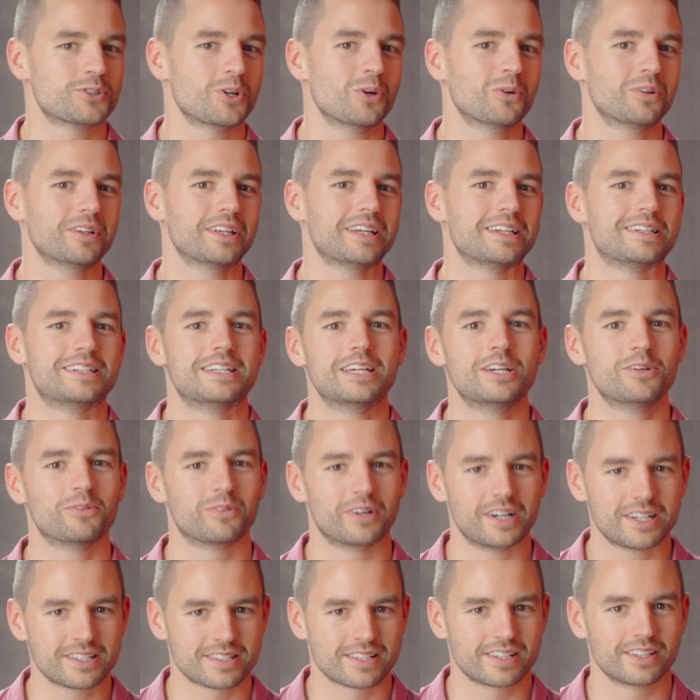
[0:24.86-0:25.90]
totally
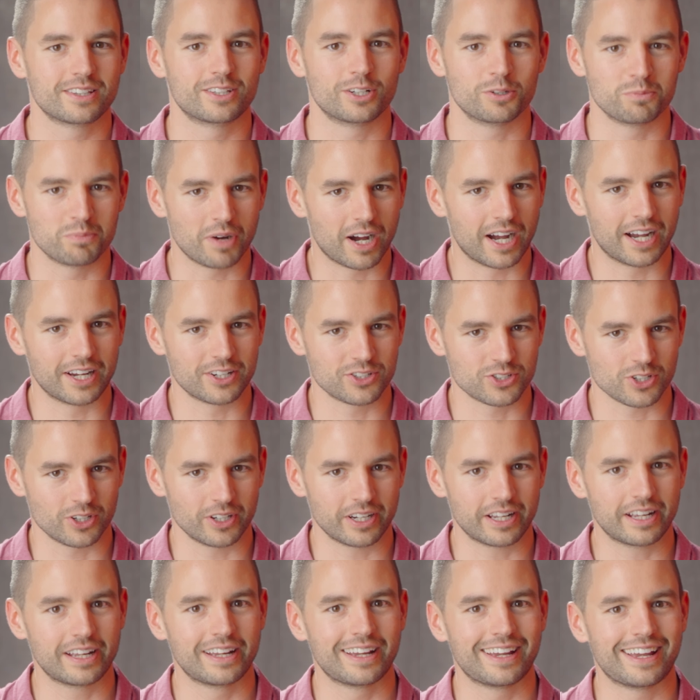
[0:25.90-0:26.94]
de-risk their buying
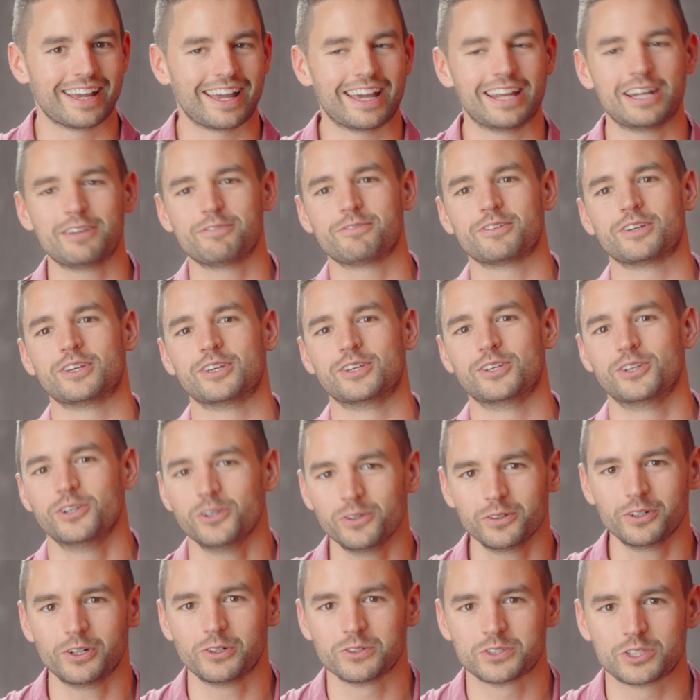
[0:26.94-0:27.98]
journey. And if
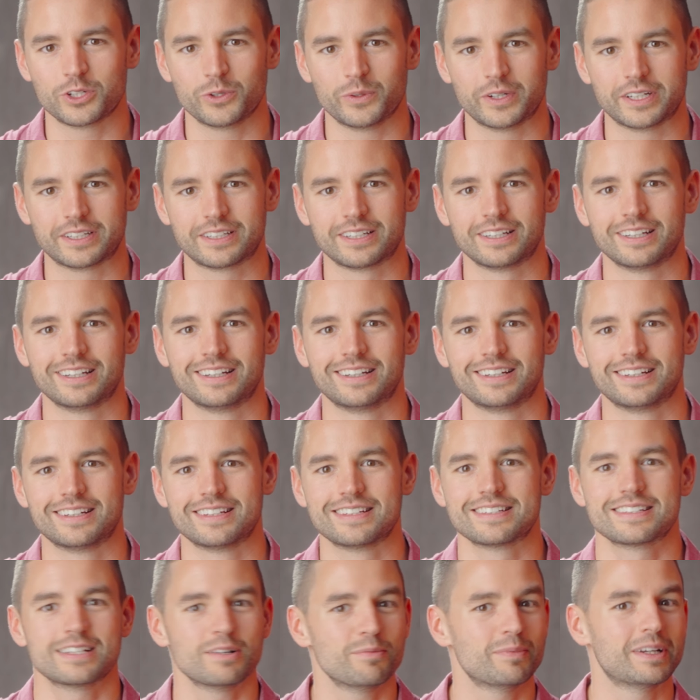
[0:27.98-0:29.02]
you don't do it,
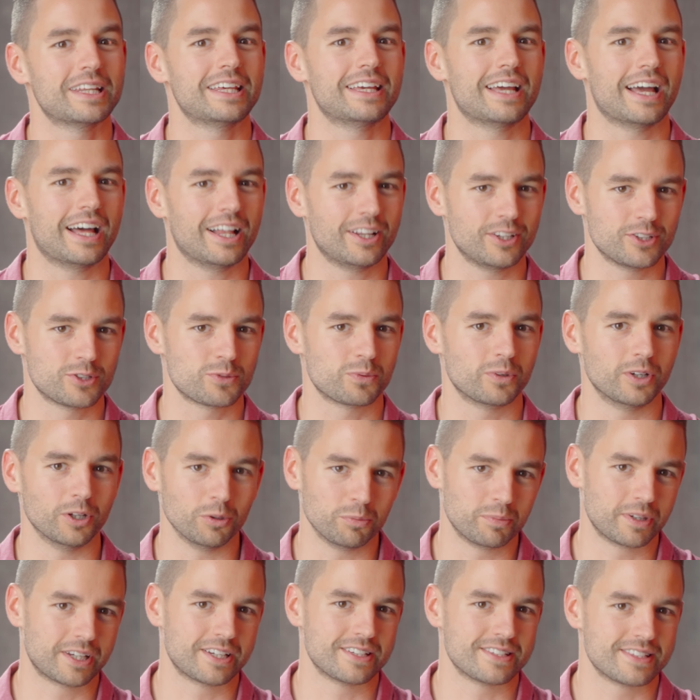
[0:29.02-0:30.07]
somebody else will,
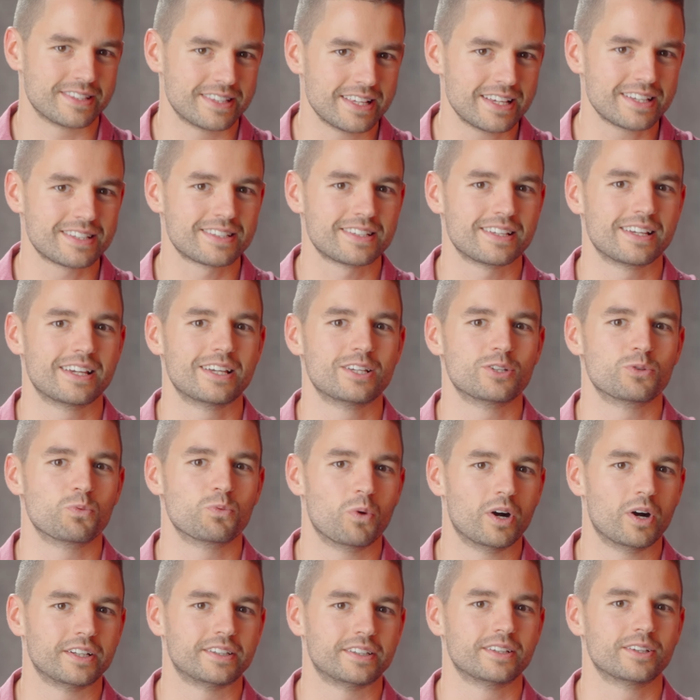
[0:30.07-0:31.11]
because this is
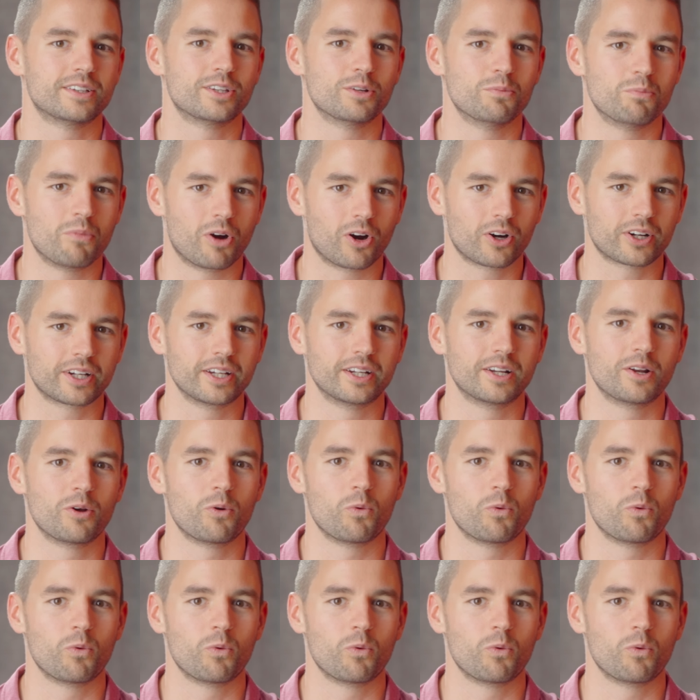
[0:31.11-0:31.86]
what the market